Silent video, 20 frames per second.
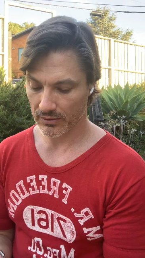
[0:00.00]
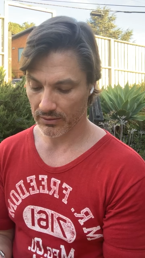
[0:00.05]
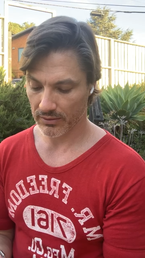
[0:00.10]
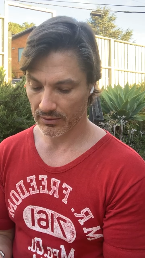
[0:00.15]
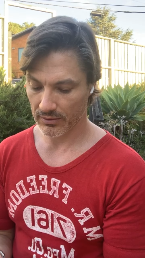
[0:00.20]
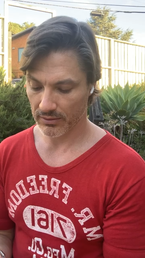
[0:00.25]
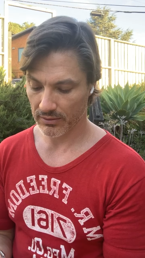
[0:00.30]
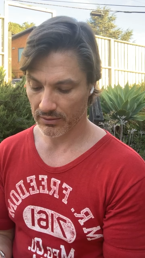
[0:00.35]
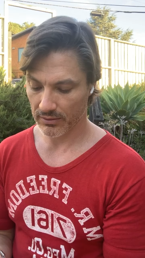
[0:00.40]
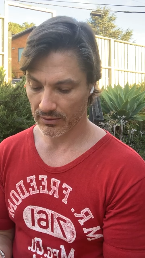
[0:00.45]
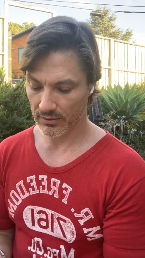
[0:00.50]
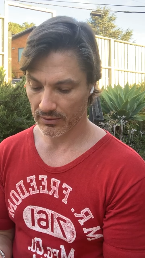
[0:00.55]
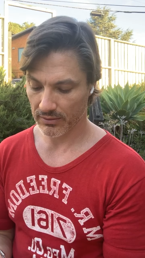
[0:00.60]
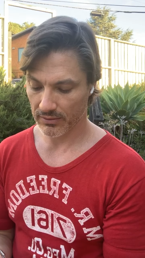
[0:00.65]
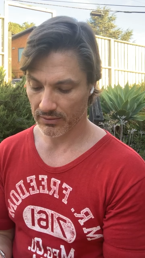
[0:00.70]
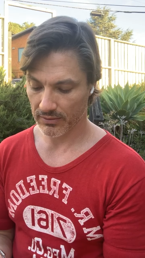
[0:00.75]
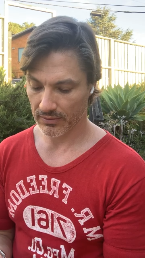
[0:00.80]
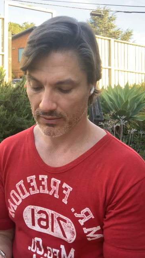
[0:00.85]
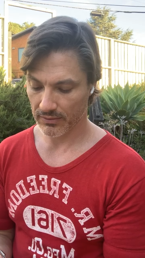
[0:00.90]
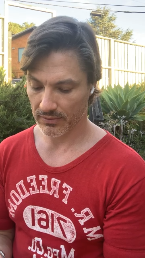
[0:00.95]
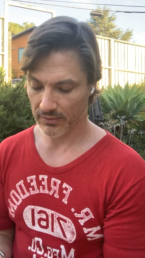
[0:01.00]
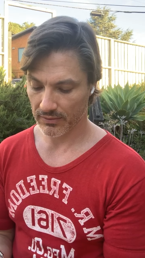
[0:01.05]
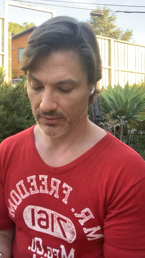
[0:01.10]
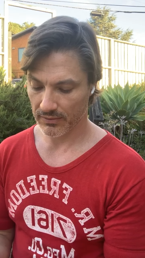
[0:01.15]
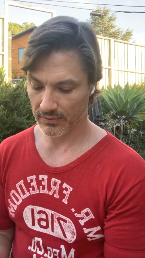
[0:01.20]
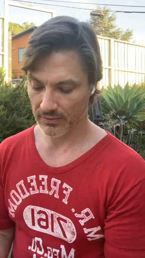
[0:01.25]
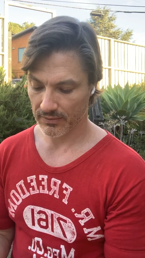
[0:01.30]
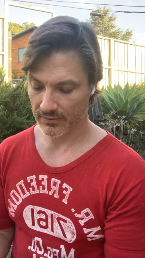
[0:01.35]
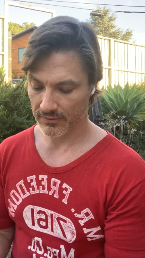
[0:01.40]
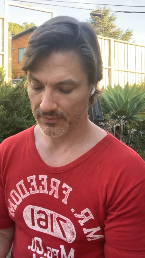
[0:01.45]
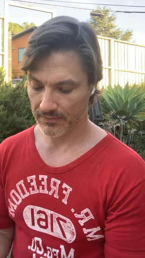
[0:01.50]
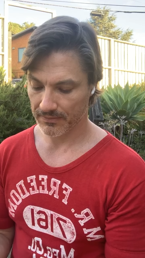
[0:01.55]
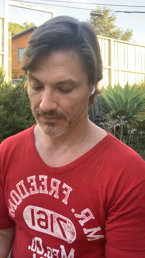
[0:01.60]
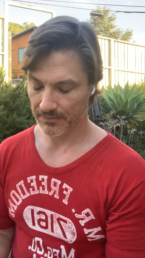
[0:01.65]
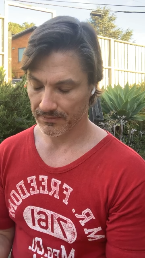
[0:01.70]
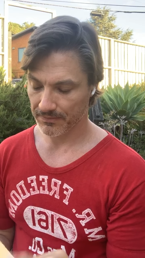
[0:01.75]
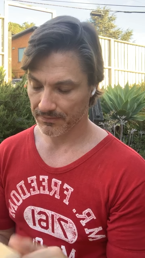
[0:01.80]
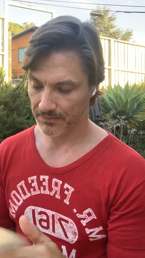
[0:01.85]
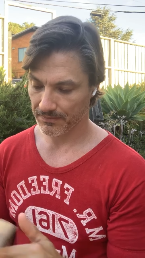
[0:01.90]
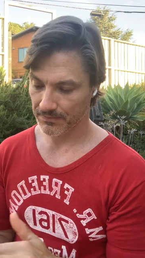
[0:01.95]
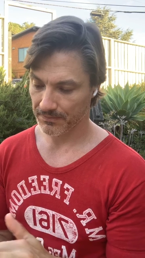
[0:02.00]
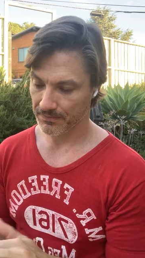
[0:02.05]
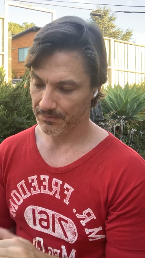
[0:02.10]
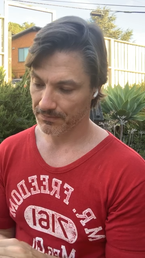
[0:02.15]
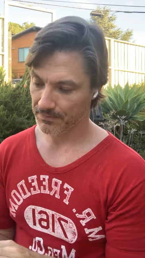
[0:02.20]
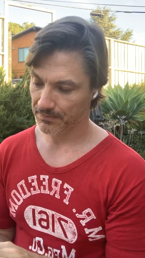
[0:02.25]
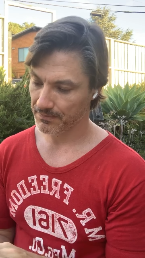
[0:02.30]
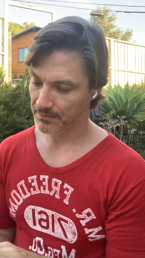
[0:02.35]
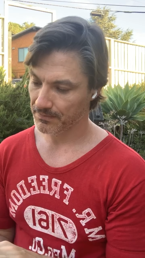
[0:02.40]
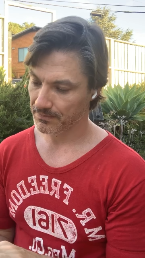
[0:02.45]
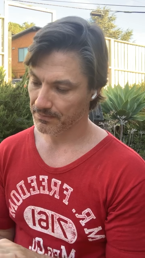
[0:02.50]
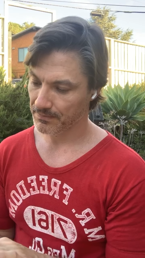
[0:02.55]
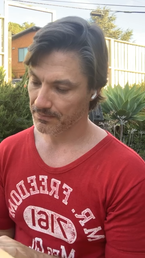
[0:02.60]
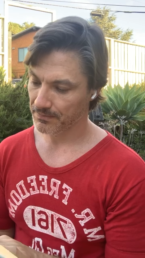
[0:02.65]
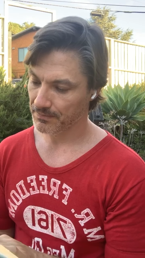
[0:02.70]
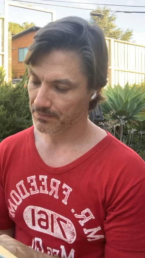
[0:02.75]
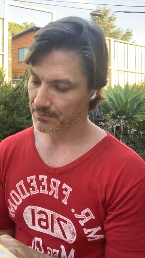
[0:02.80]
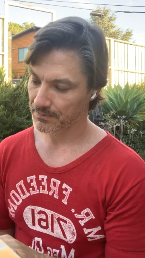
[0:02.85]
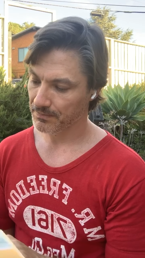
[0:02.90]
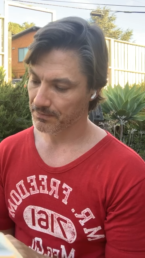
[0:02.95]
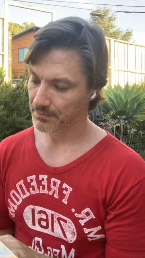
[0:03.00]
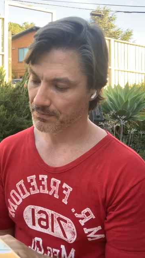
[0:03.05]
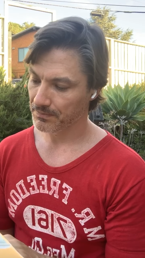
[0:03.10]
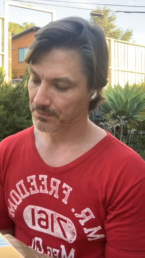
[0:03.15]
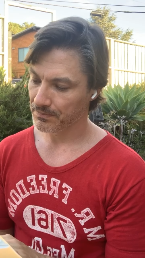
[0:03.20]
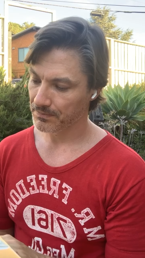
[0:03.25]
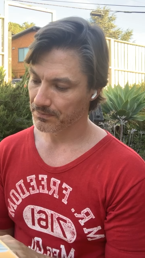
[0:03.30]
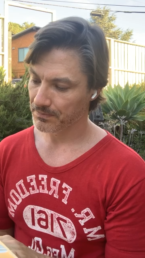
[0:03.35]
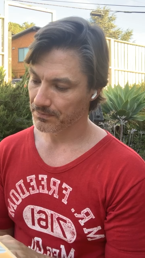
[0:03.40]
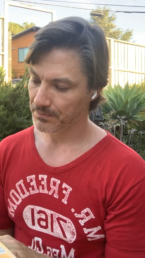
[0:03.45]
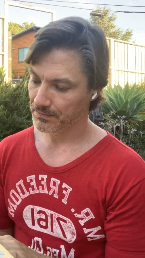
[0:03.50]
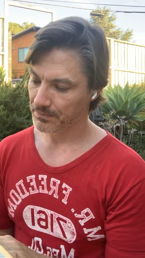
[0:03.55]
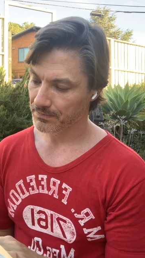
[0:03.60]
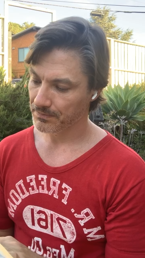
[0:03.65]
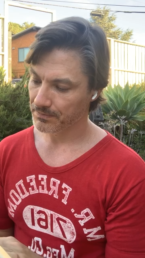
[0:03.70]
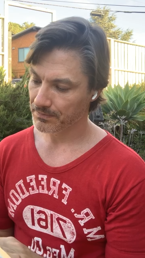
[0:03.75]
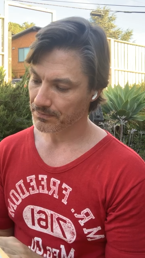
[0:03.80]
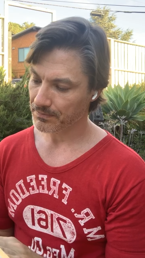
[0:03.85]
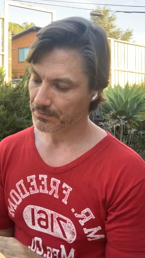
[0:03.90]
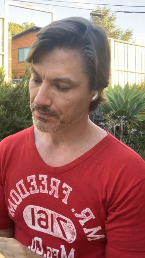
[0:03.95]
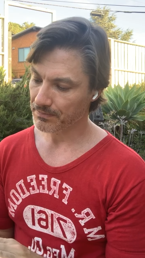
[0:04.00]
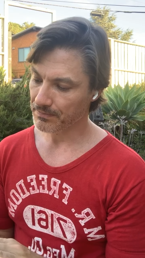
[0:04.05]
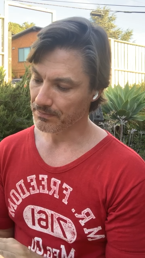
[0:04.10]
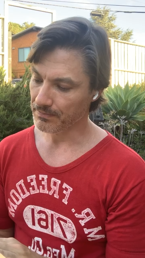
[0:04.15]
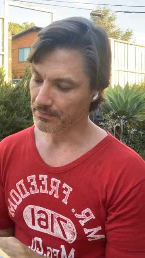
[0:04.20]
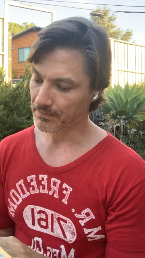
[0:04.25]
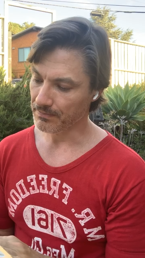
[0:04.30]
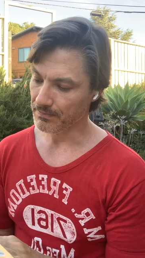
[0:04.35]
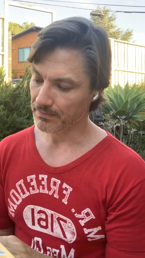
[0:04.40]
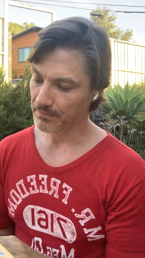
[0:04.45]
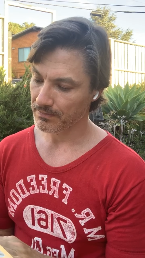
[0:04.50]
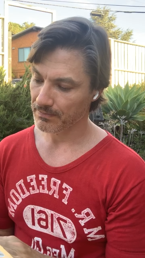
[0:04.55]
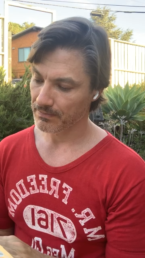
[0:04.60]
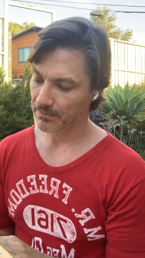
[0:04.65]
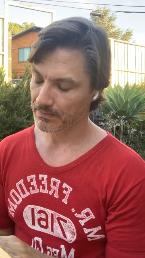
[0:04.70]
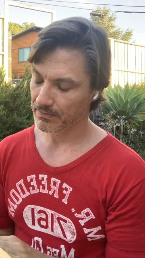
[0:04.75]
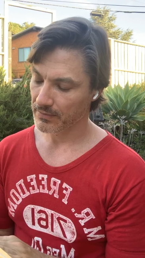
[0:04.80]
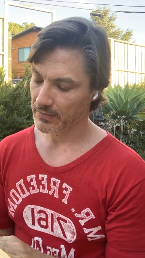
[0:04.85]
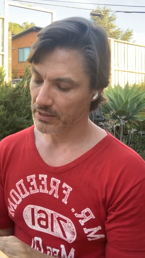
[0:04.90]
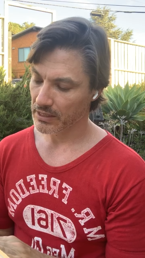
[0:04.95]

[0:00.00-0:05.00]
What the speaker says: [no speech]